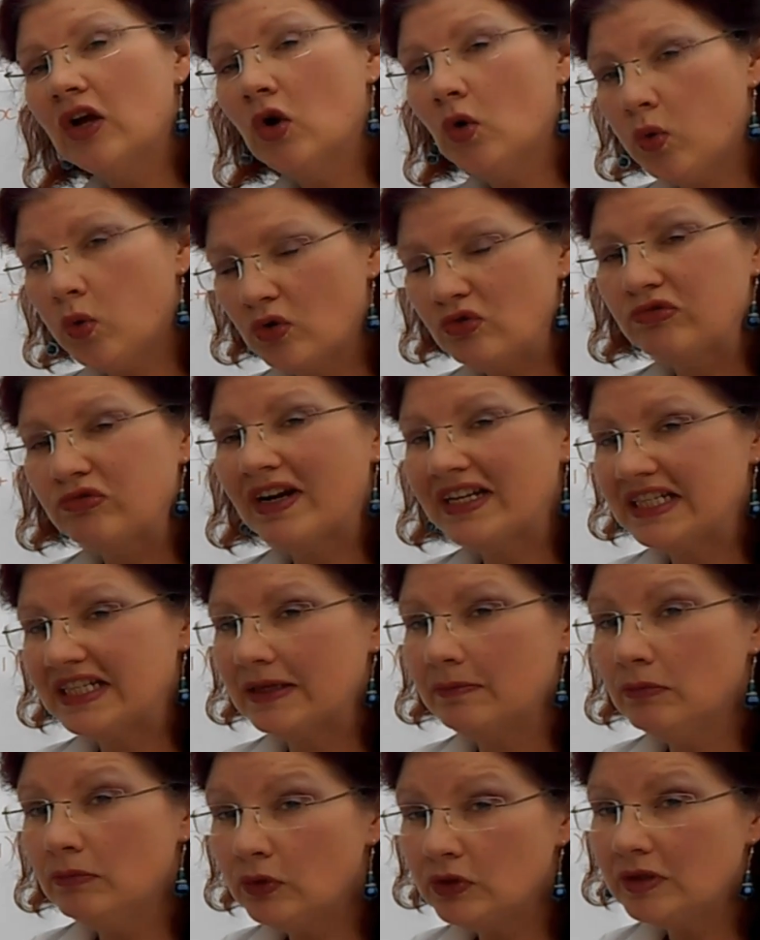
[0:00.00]

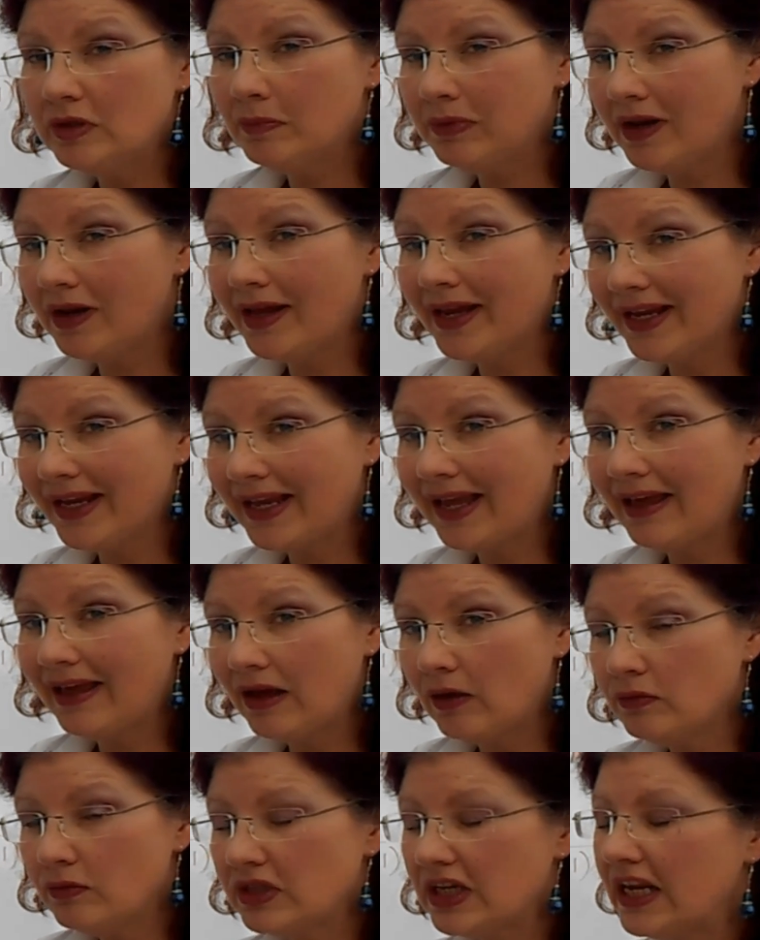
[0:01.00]
quadratic multiplying
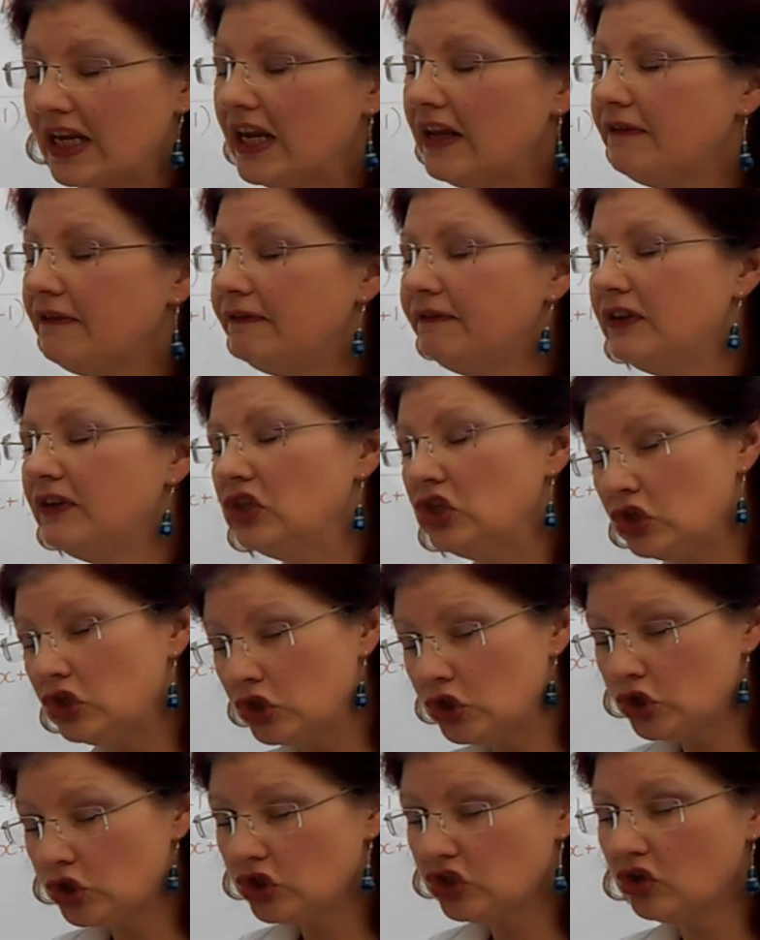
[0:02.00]
out. If you're
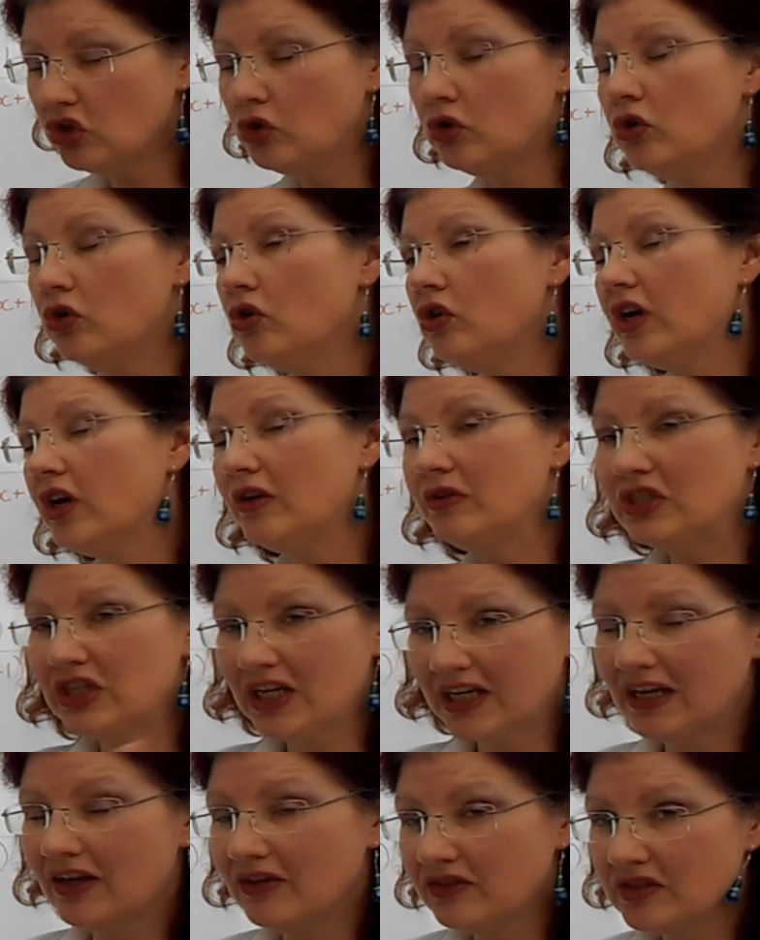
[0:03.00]
not sure, go
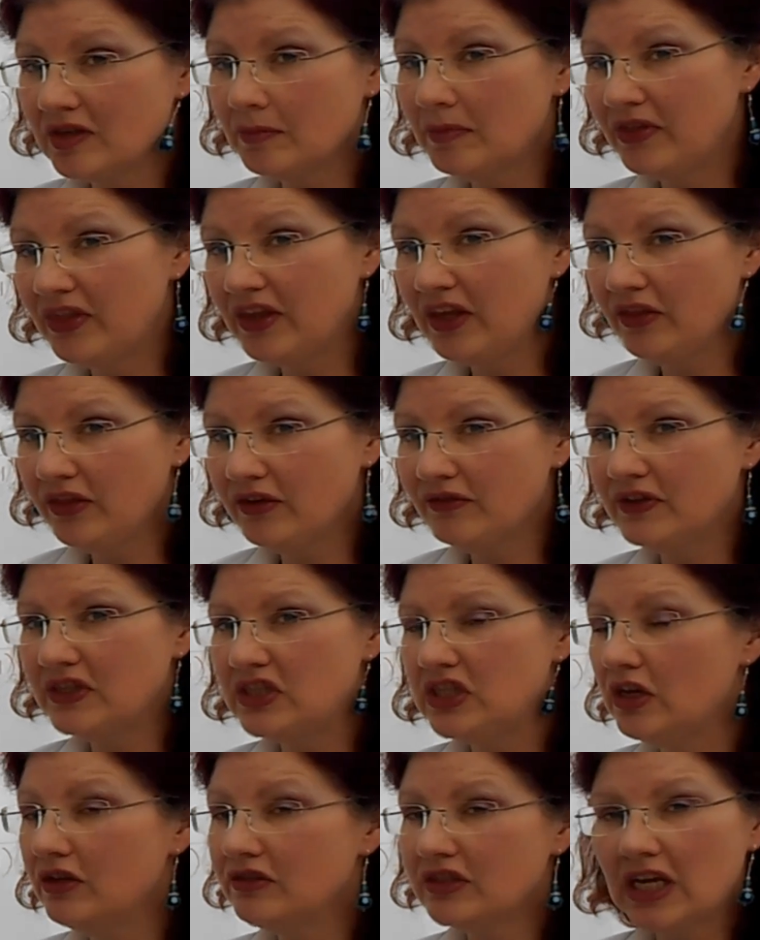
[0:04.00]
check out some of the other
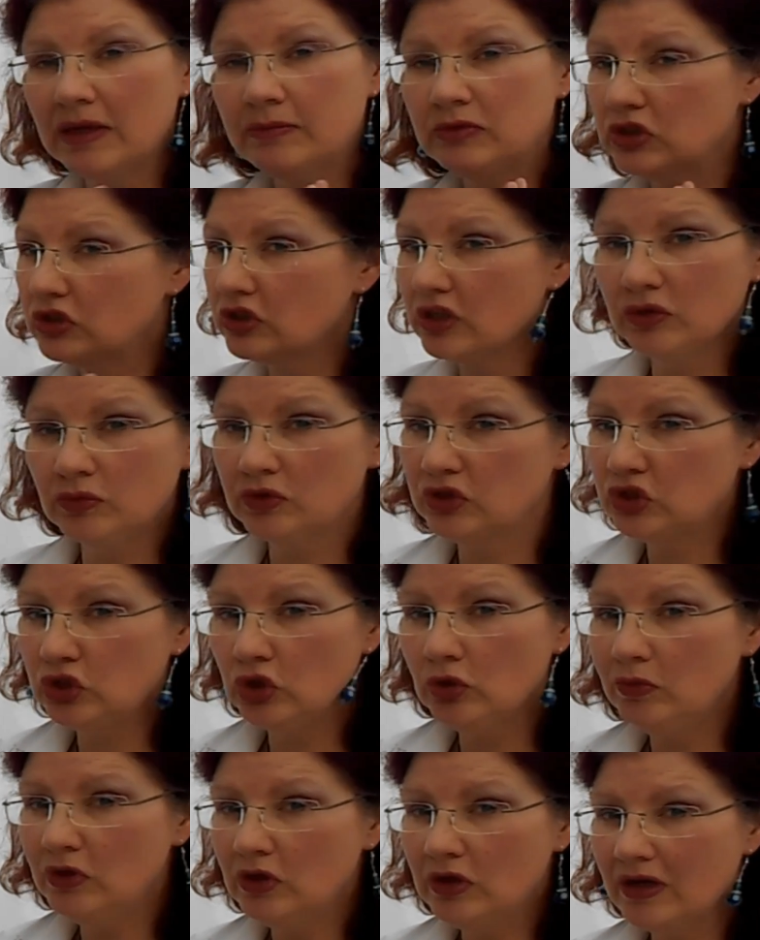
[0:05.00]
videos. I'm just going to
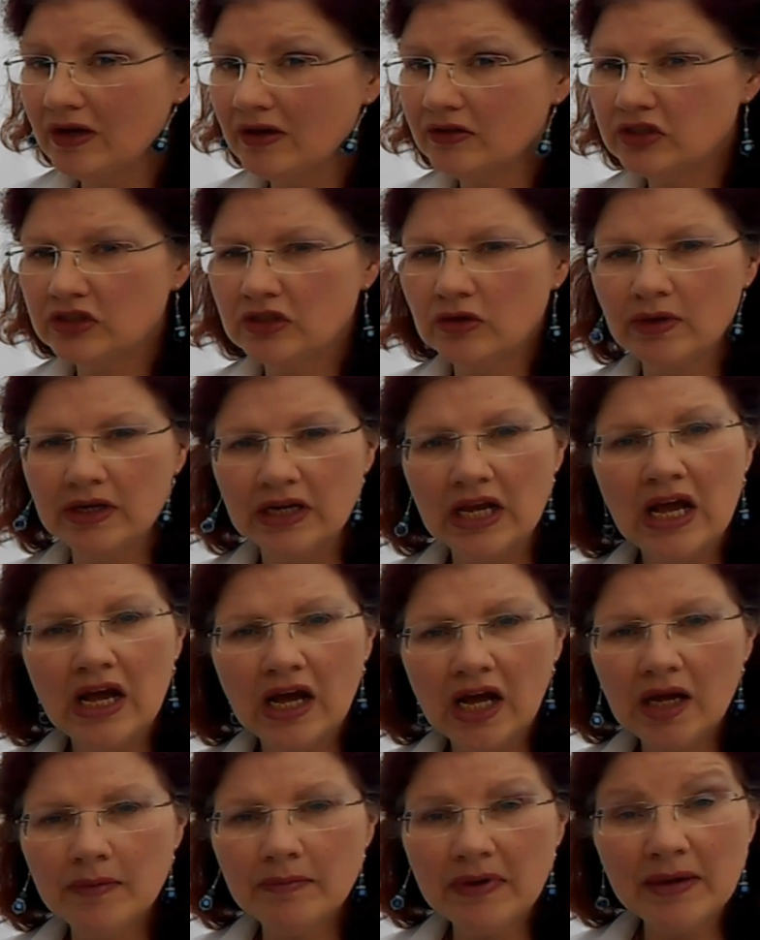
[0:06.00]
assume you know how to do it.
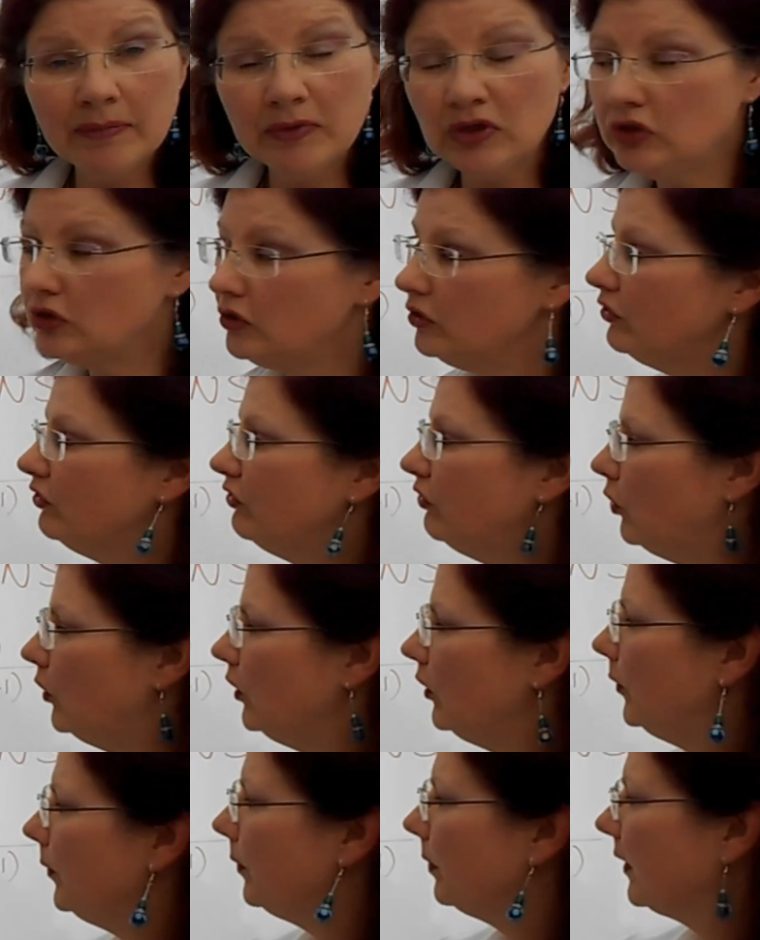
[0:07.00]
I'm going to use
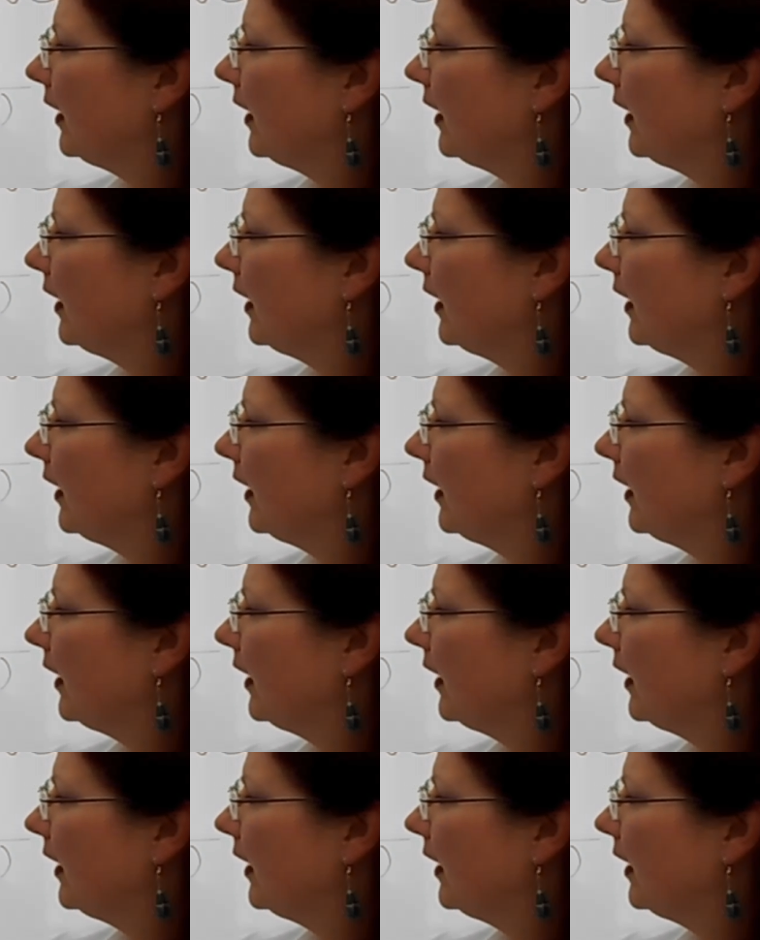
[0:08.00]
FOIL.